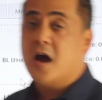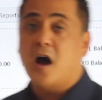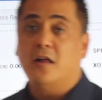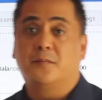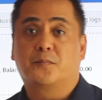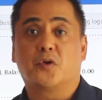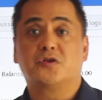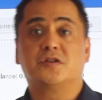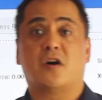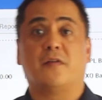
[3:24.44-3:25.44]
I'll
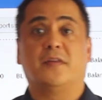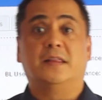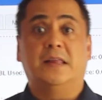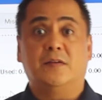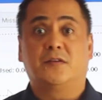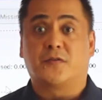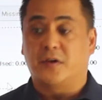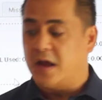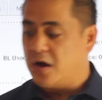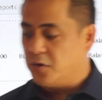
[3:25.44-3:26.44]
approach it on the leaves for
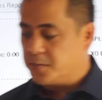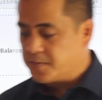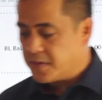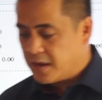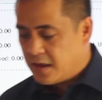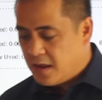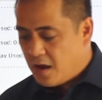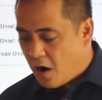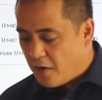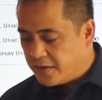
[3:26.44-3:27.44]
now.
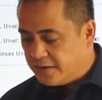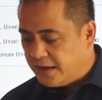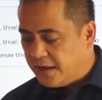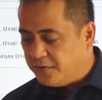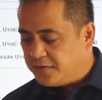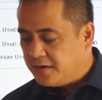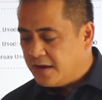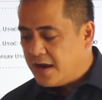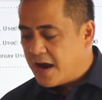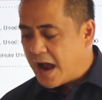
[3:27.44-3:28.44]
On the leaves,
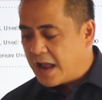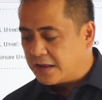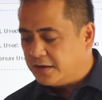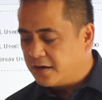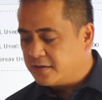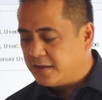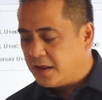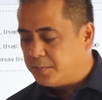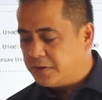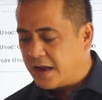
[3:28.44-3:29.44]
I click
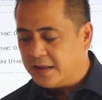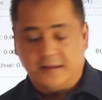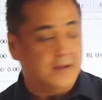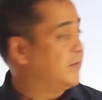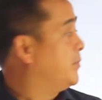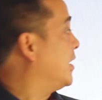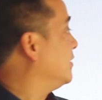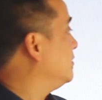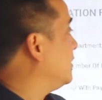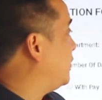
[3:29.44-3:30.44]
the apply leaves
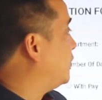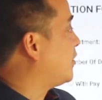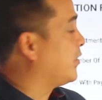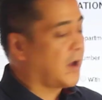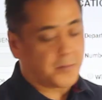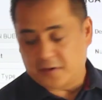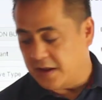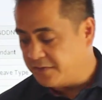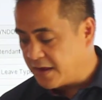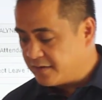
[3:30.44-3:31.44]
button, as you saw on the upper
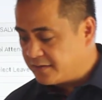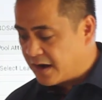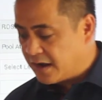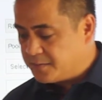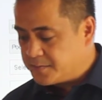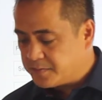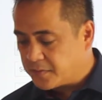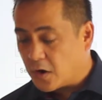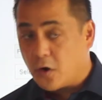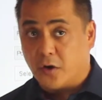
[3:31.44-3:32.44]
left hand side,
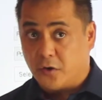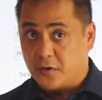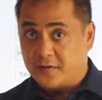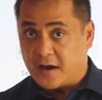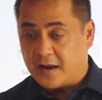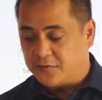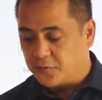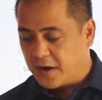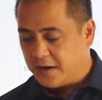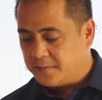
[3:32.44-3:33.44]
or your side is
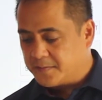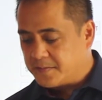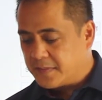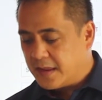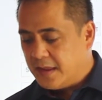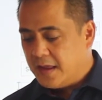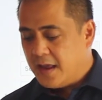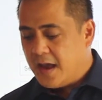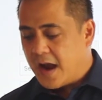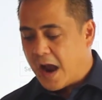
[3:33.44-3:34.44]
right.
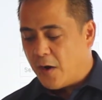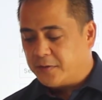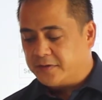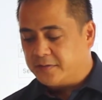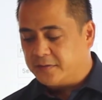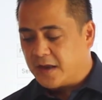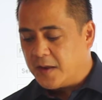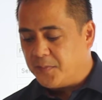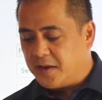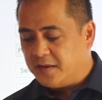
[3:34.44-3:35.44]
I'll
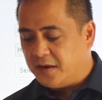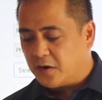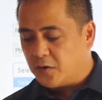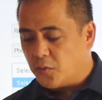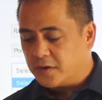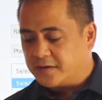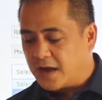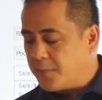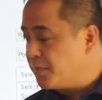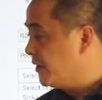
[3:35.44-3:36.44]
type in here what type